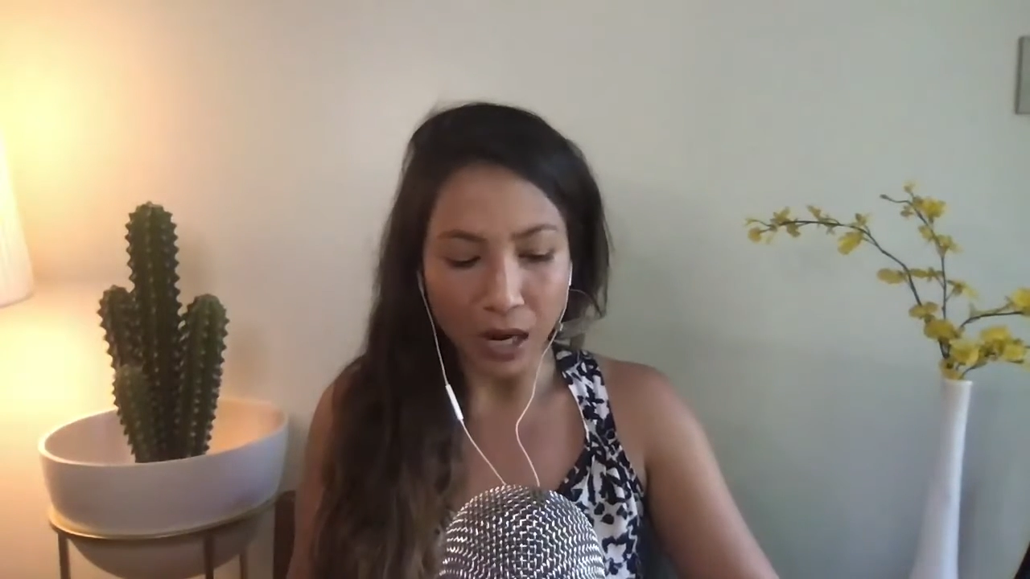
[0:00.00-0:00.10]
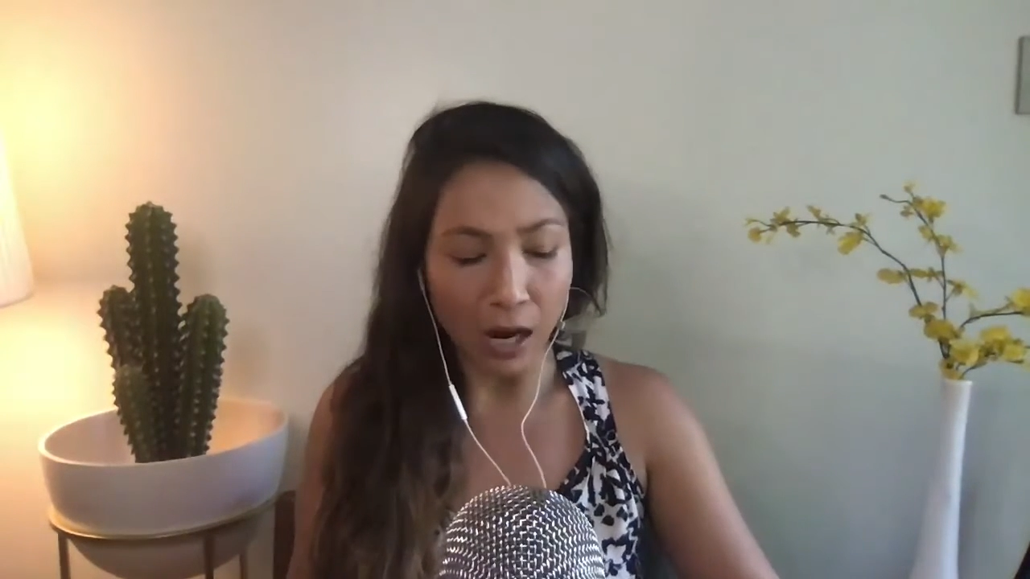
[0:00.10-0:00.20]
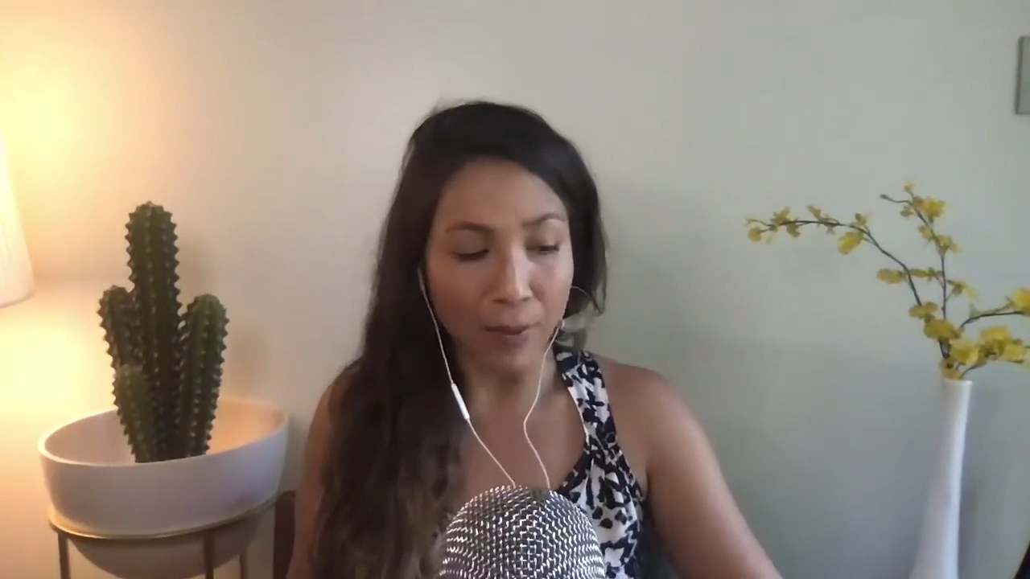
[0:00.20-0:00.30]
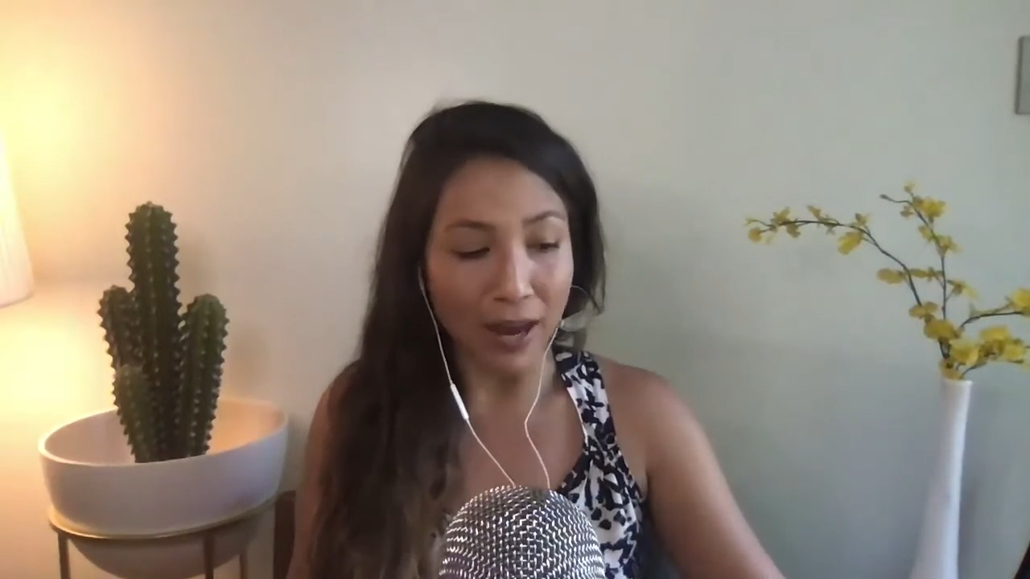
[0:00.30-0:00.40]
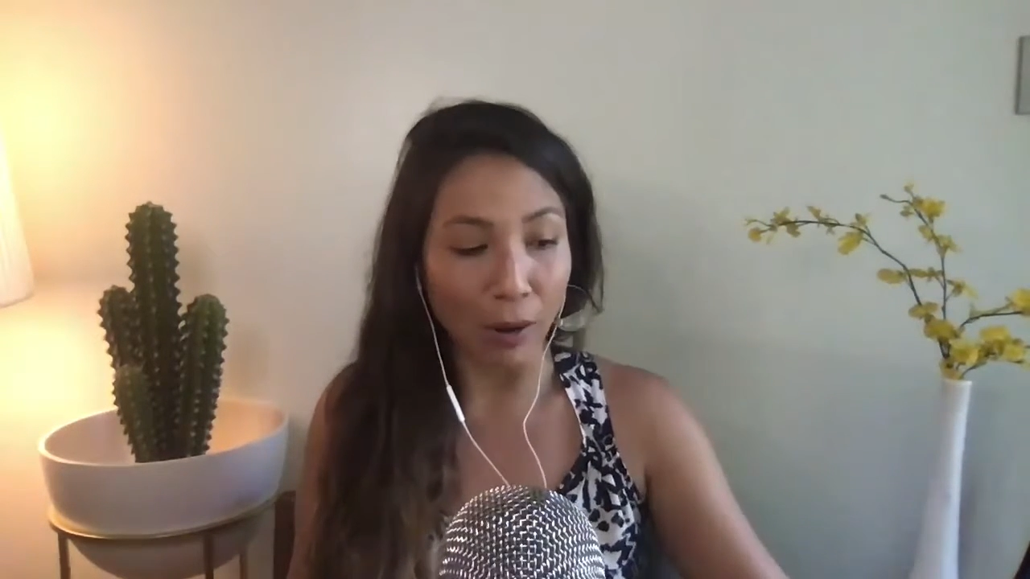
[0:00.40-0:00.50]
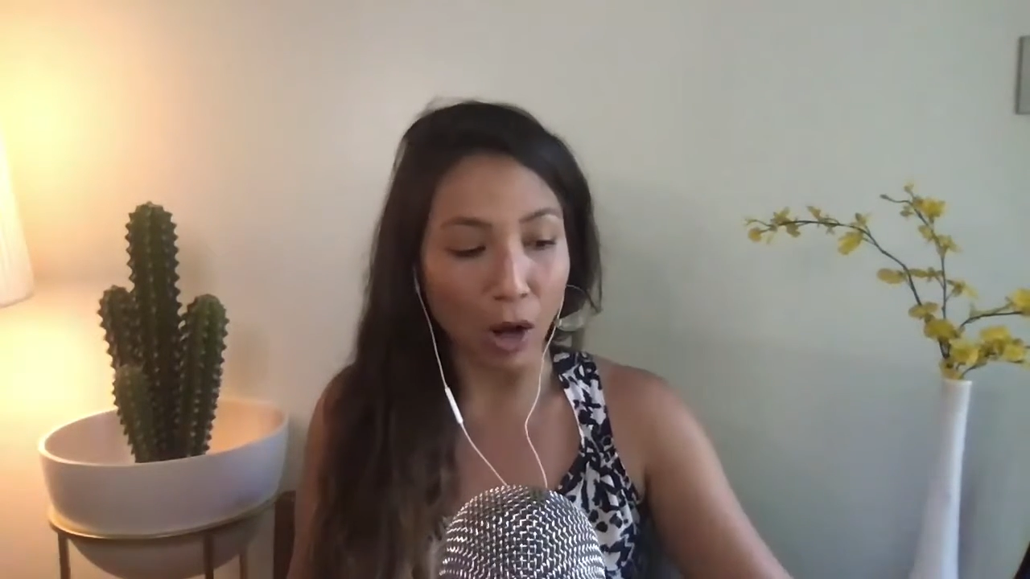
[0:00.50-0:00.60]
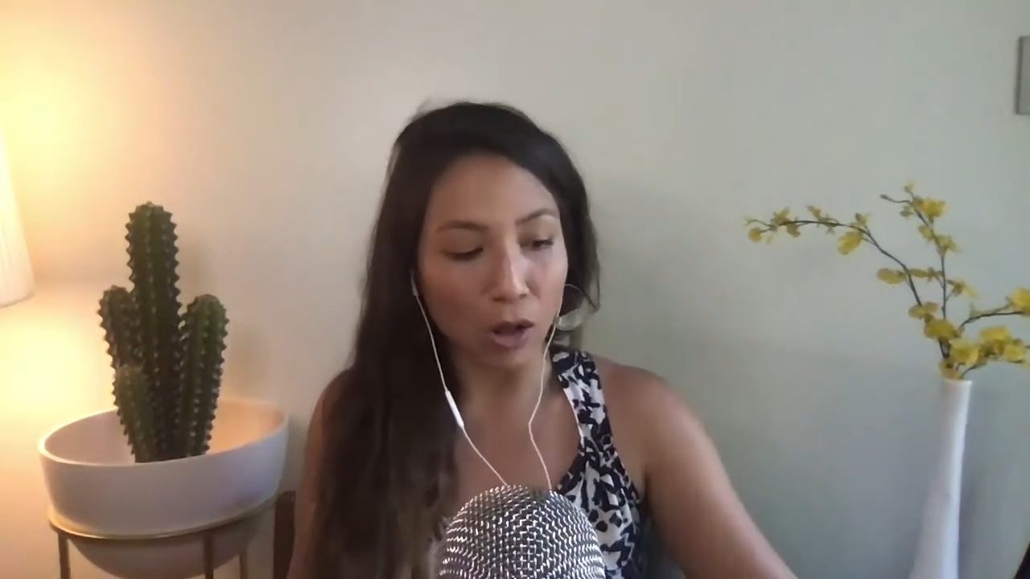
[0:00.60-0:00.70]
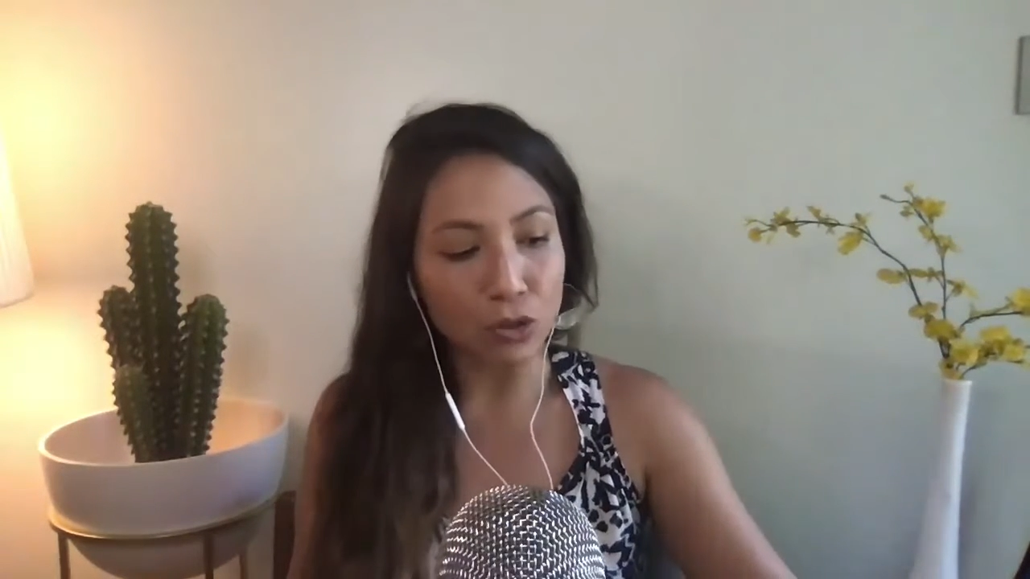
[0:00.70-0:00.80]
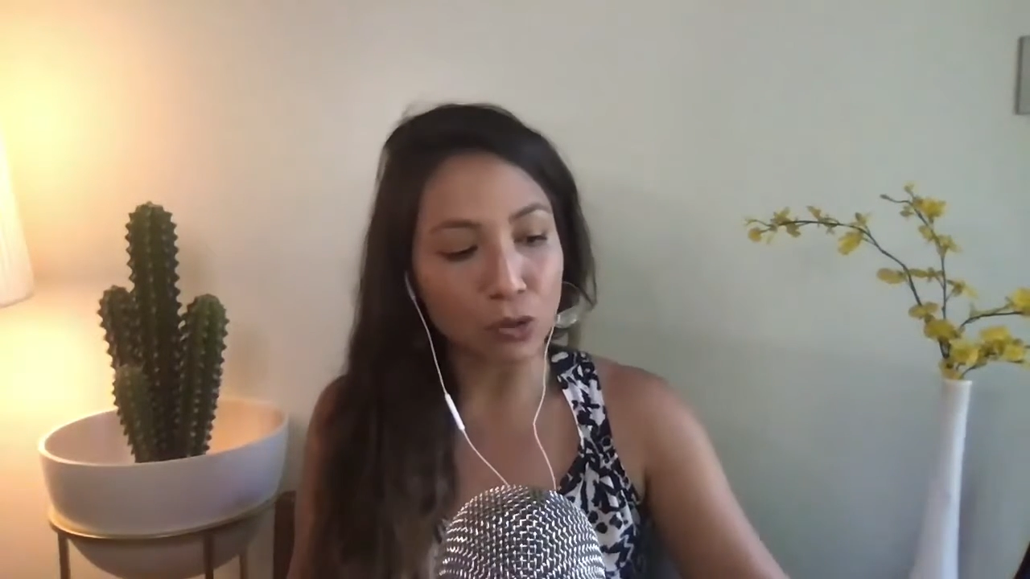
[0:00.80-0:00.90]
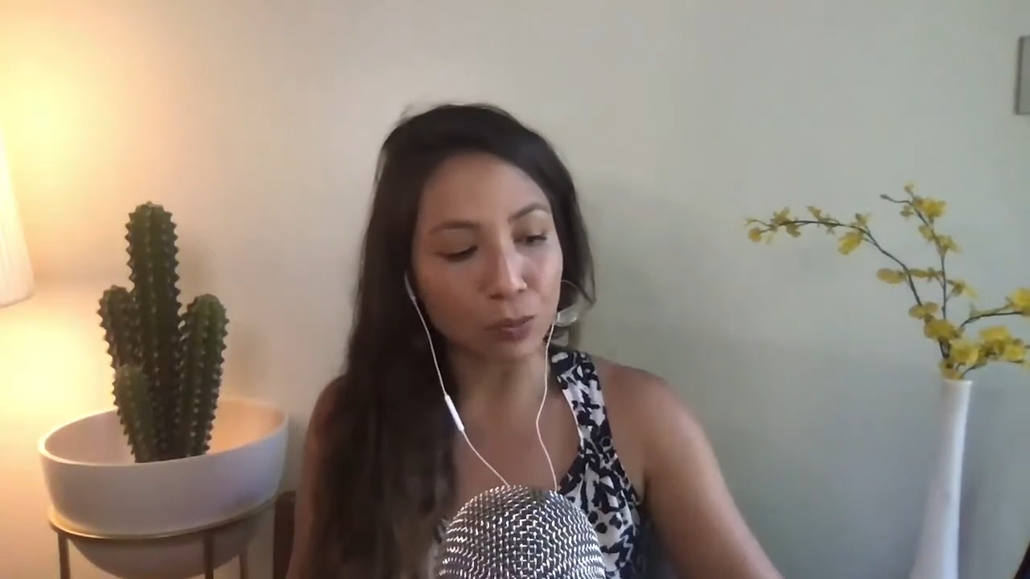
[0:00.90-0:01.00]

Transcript: Um, I'll also